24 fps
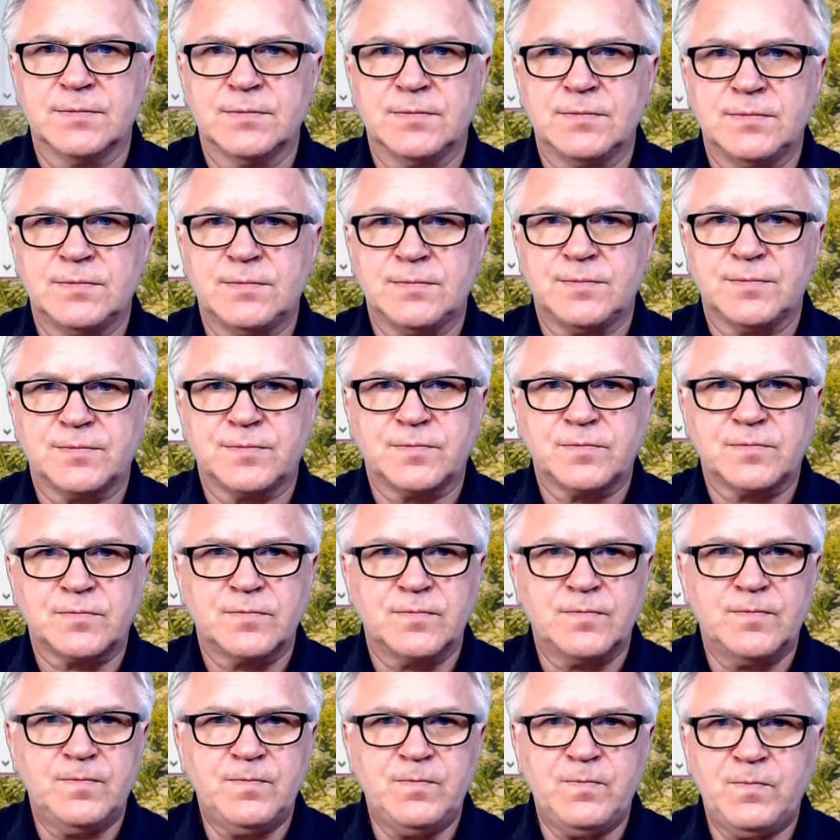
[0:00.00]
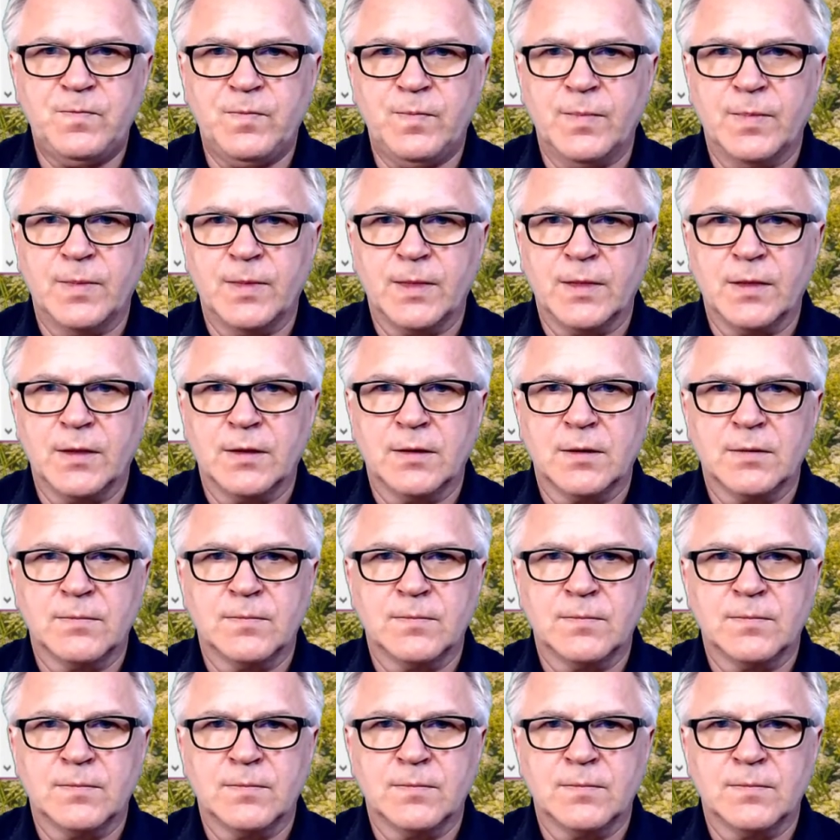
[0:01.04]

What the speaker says: [no speech]